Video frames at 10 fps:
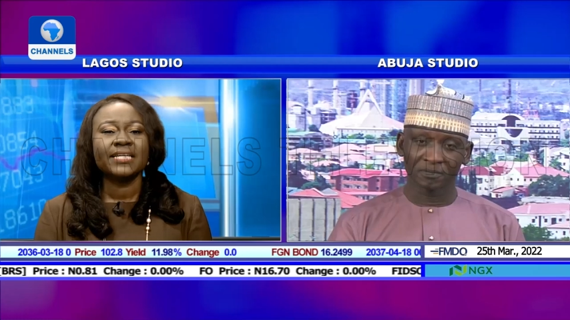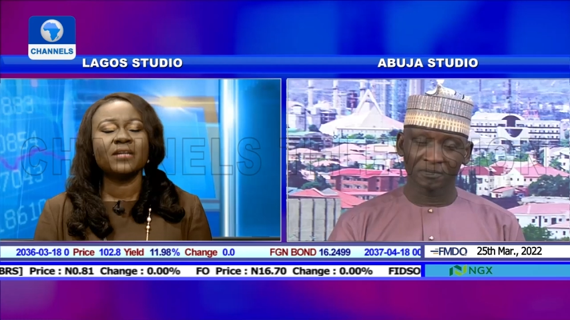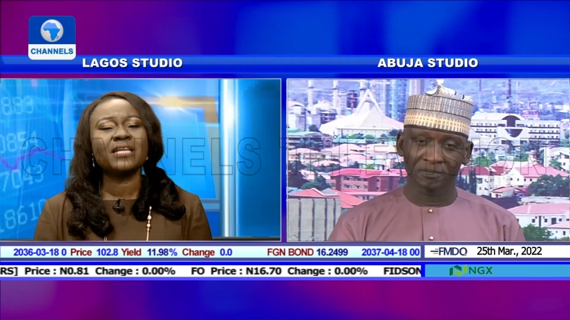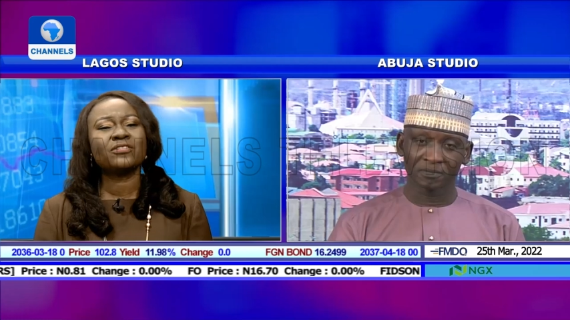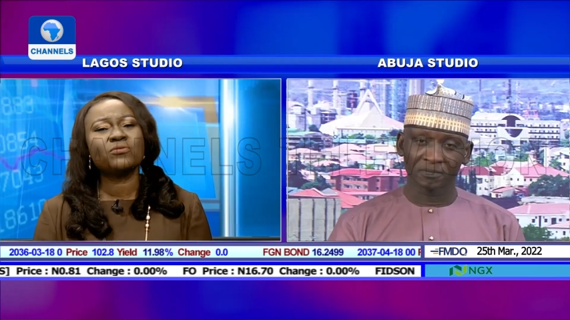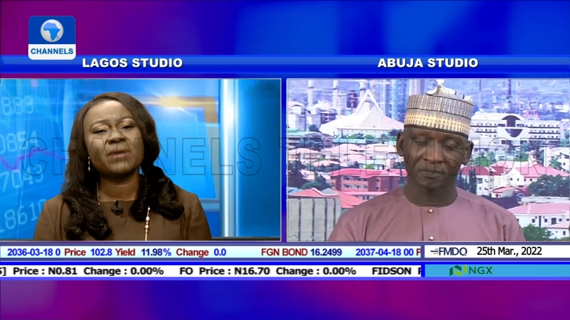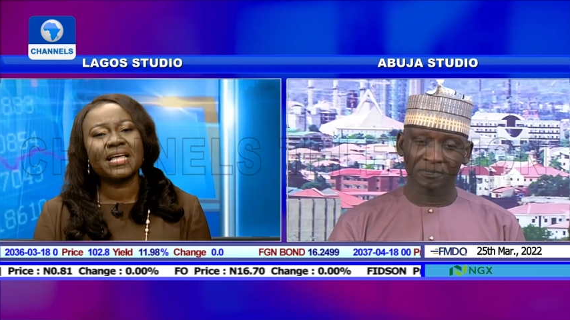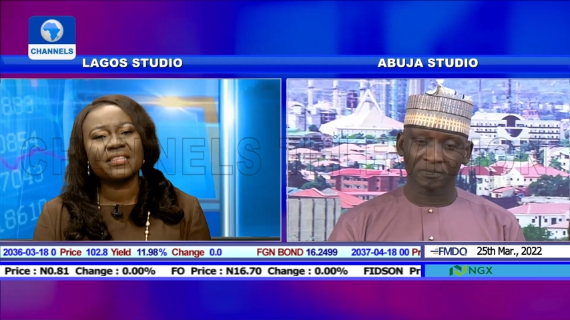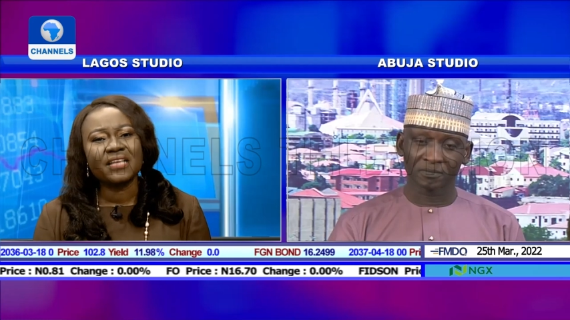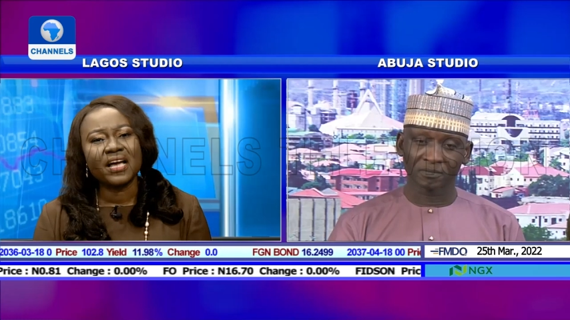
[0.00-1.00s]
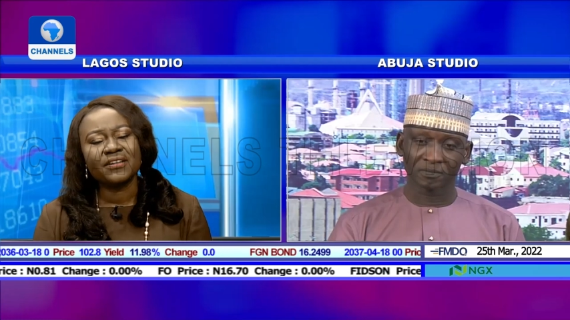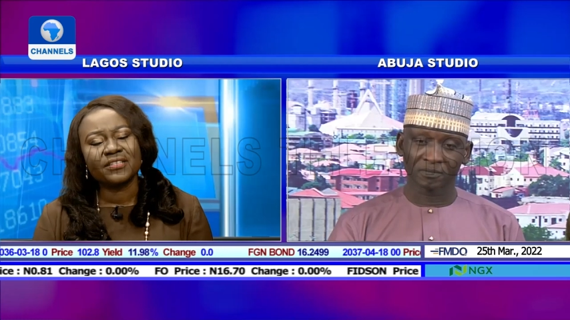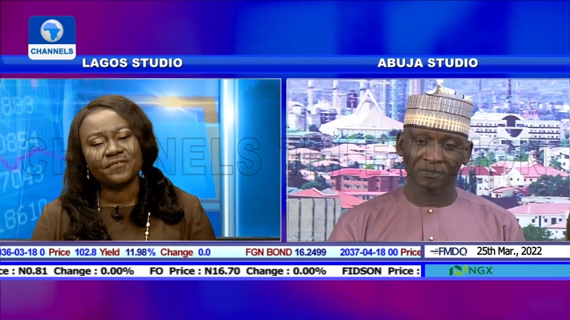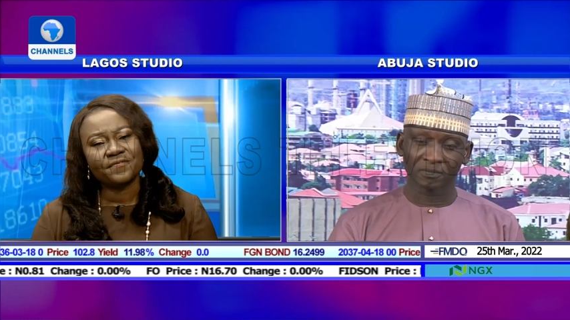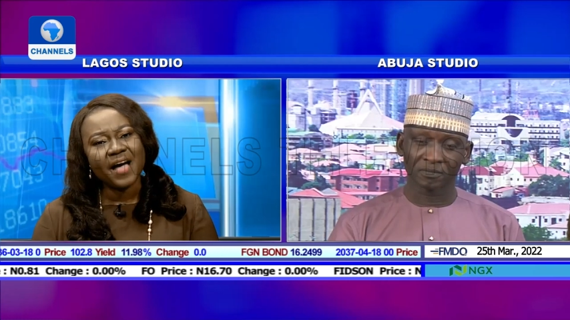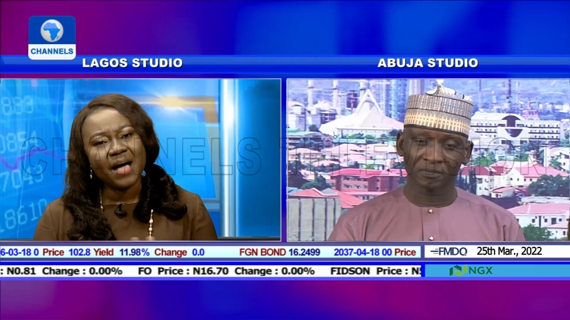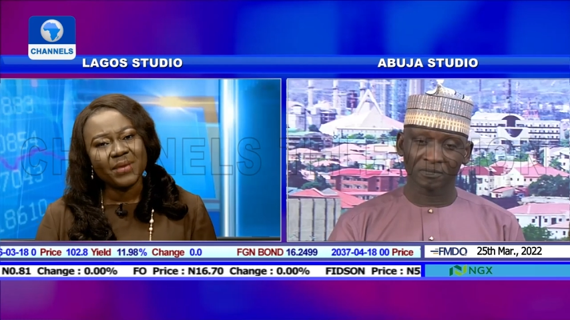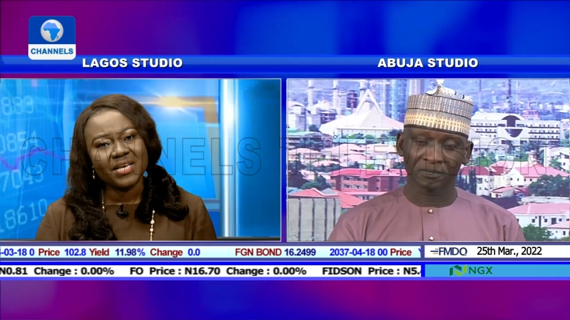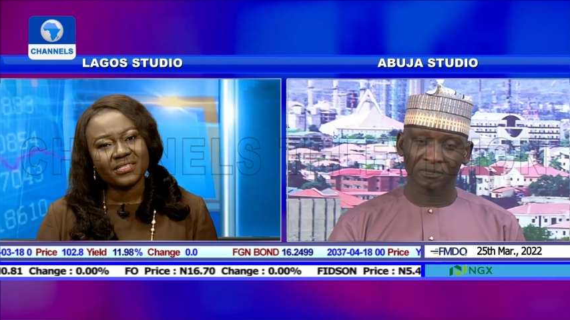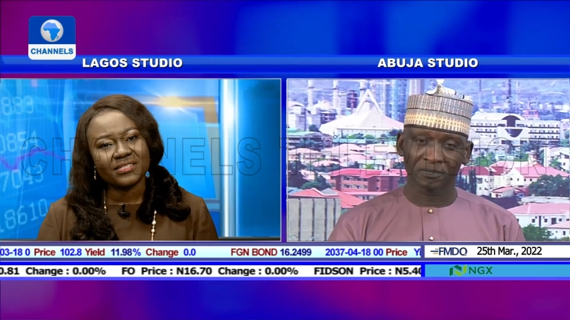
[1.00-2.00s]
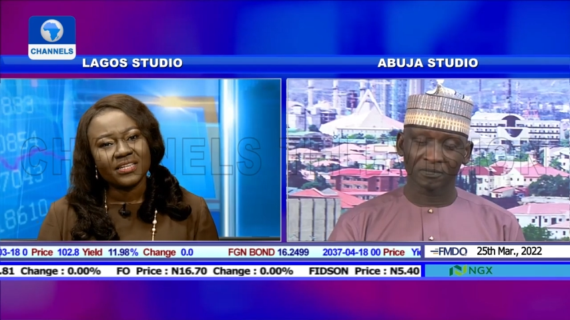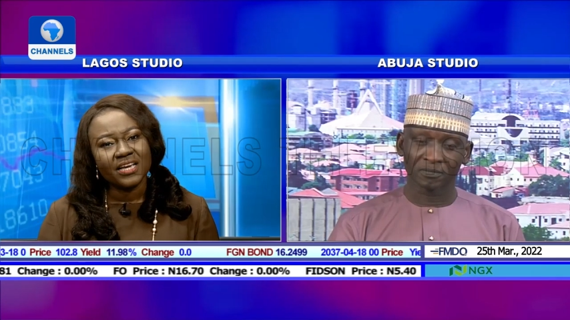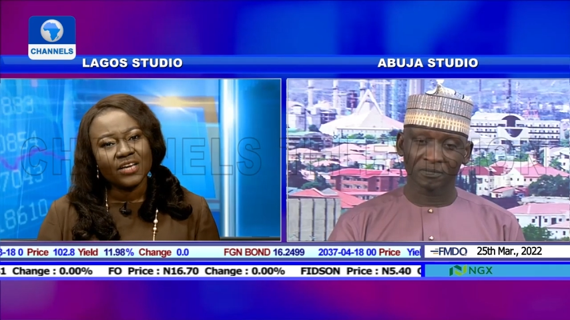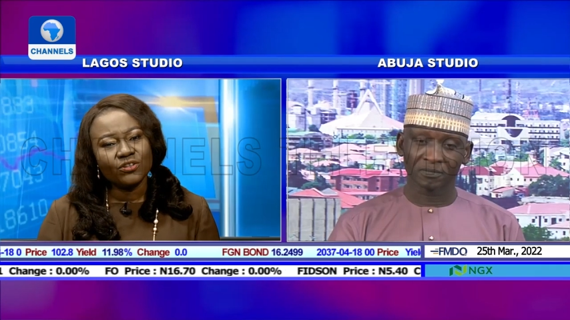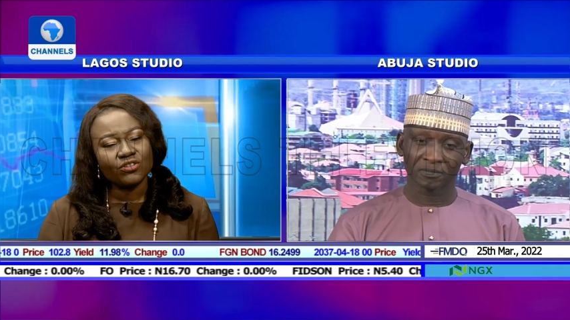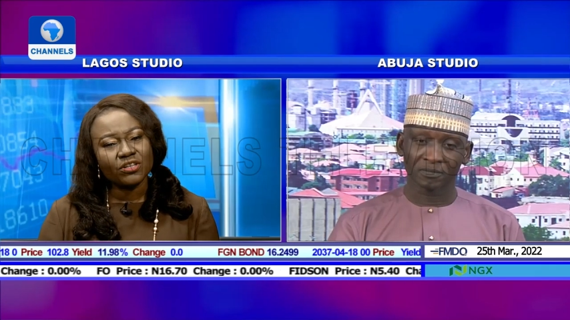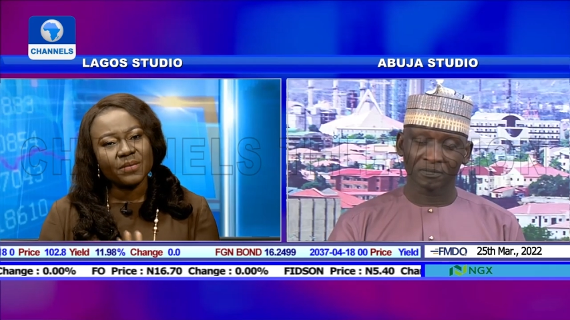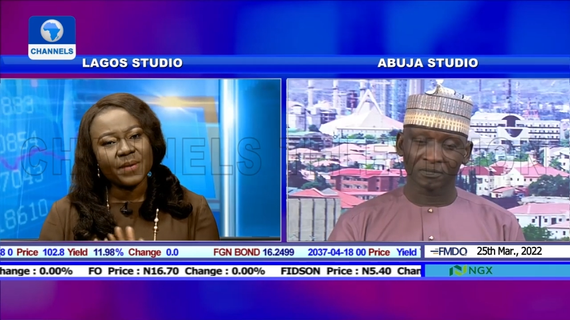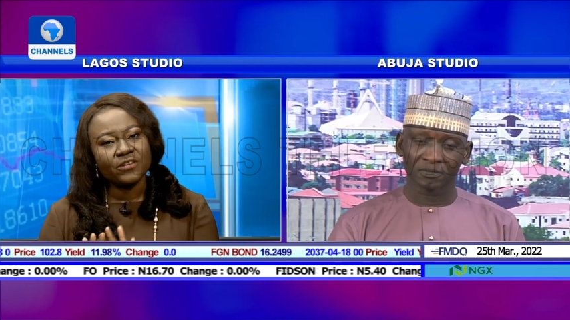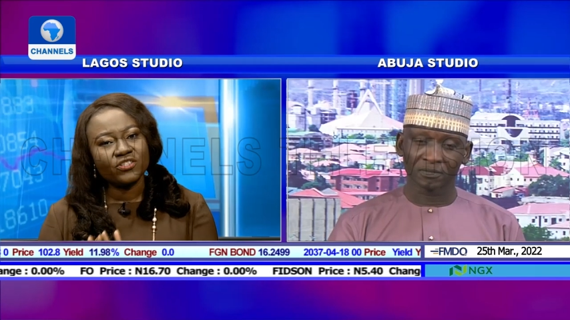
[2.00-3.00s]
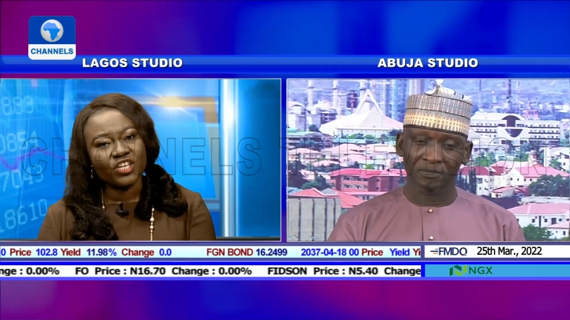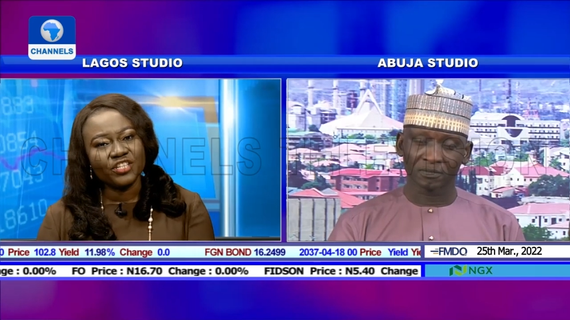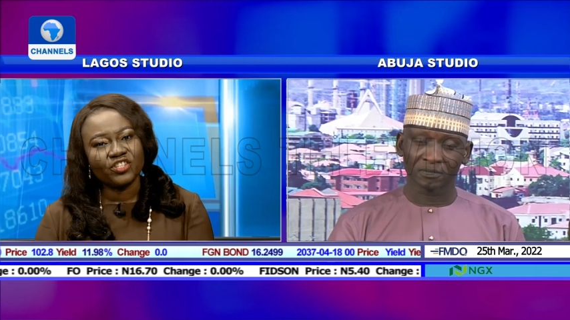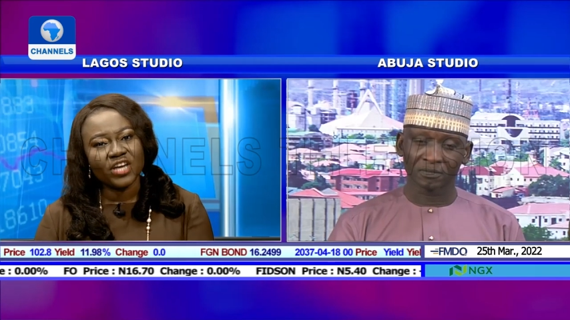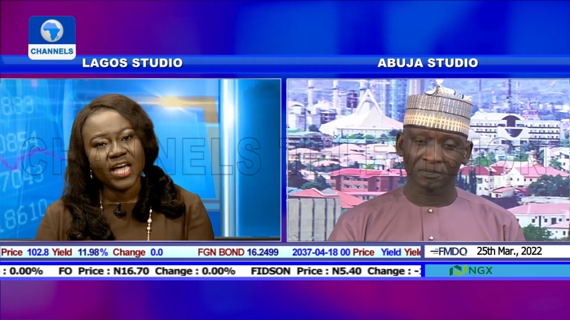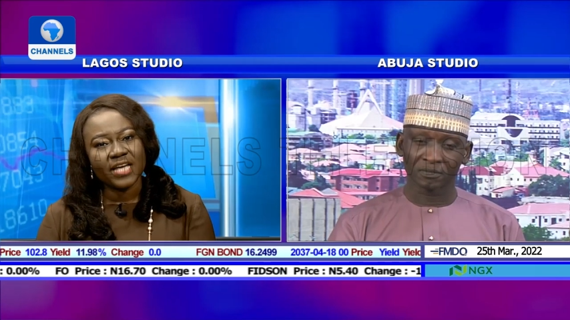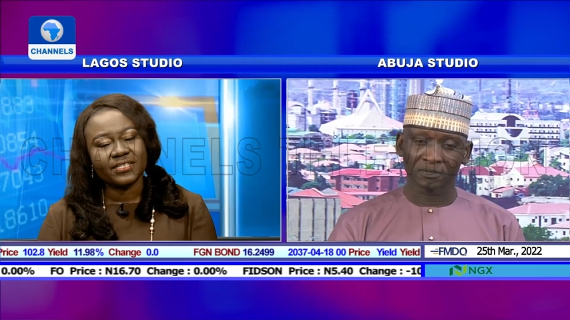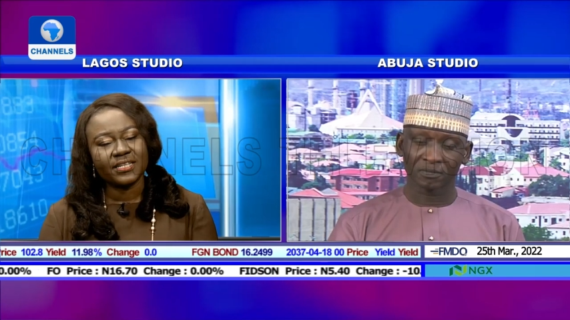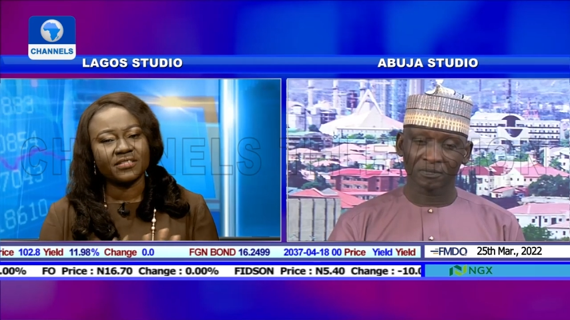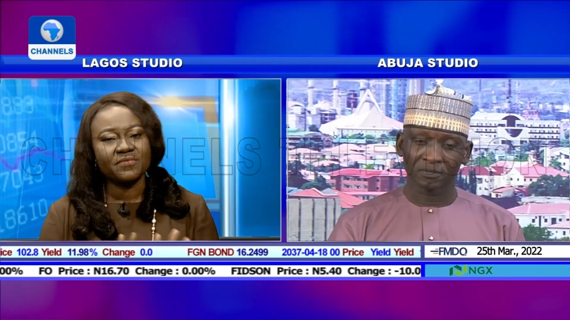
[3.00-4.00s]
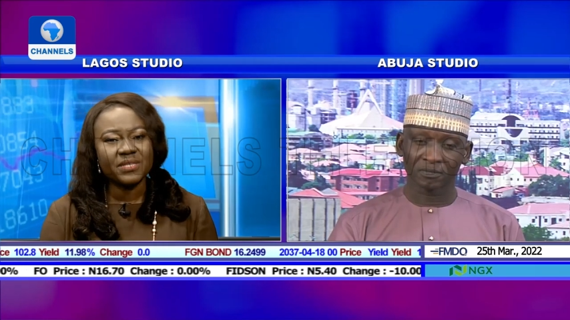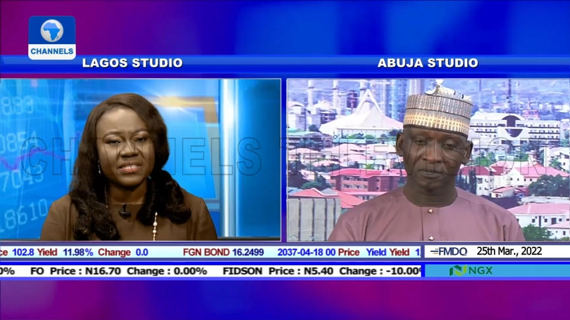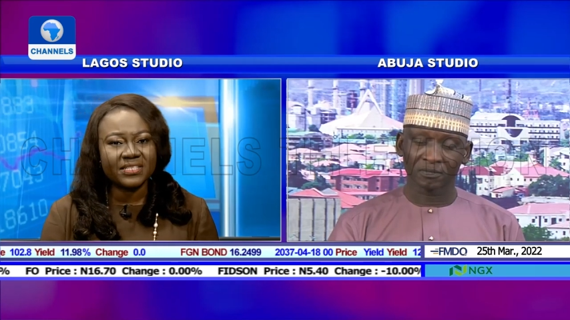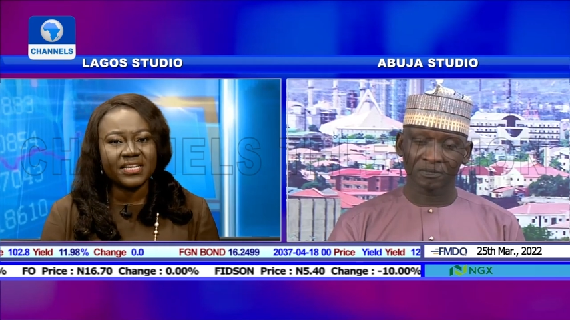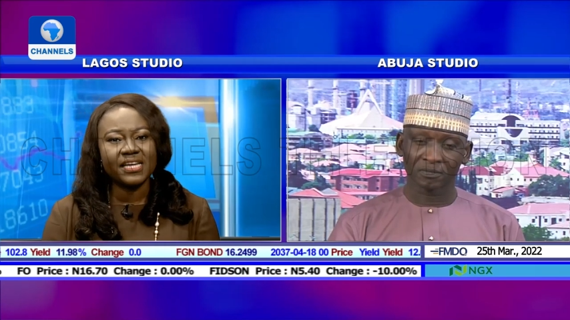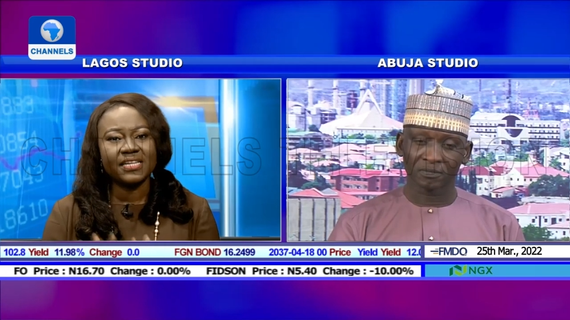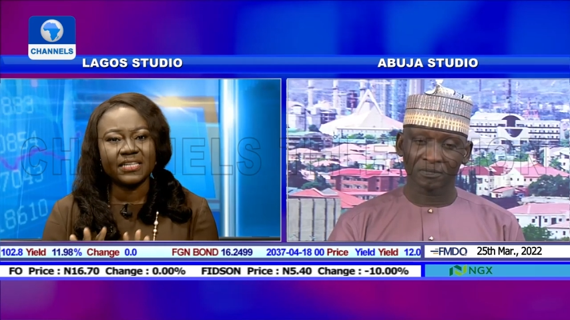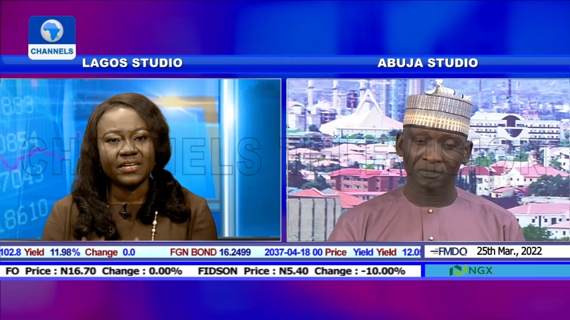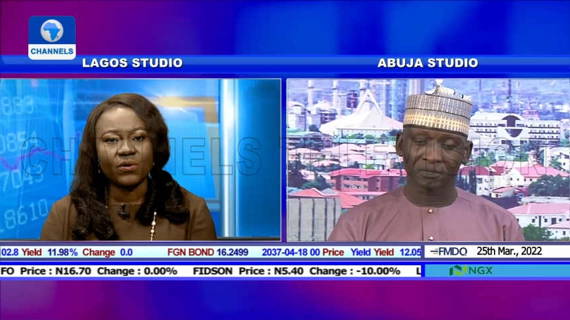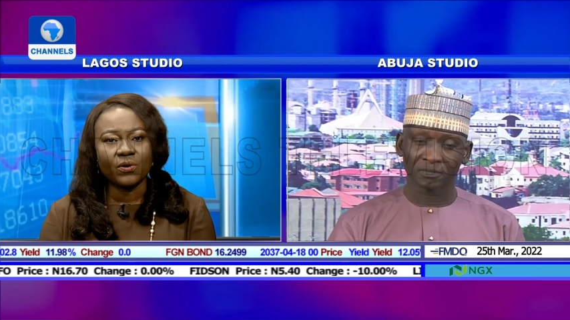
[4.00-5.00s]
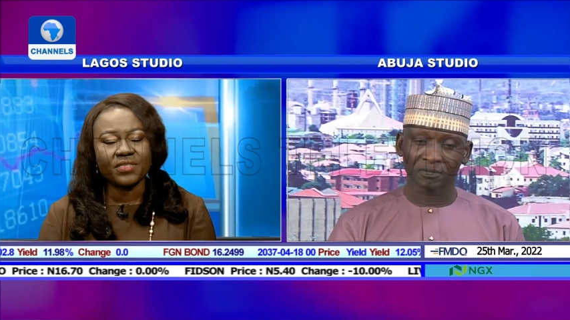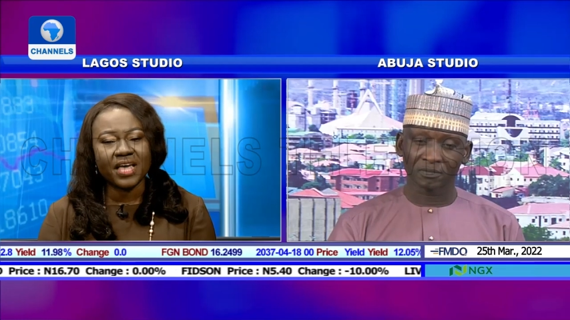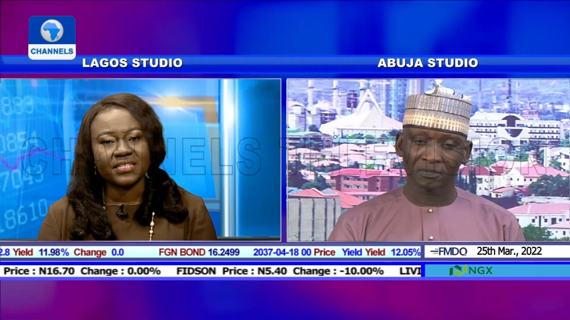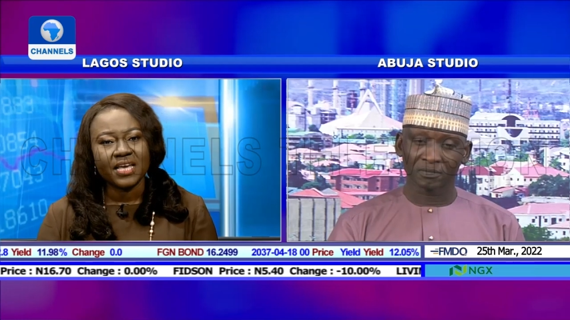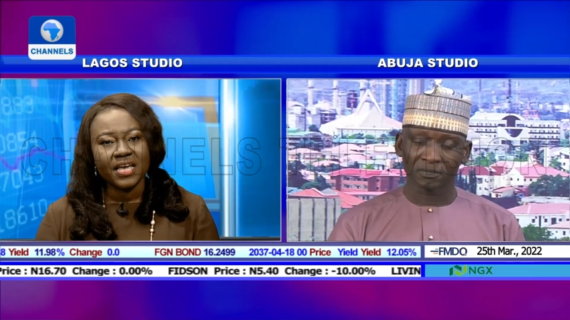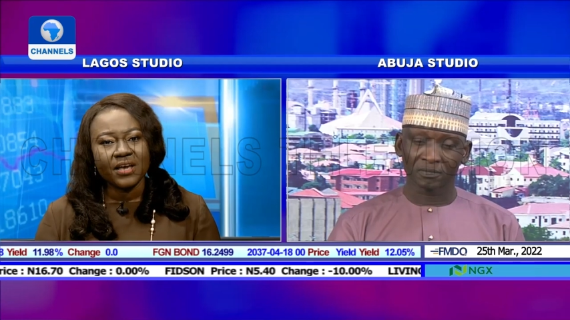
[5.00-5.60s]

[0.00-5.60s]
Speaker 1: Now, let's look at uh, the farmers. You talked about ginger, sesame seed, and all that.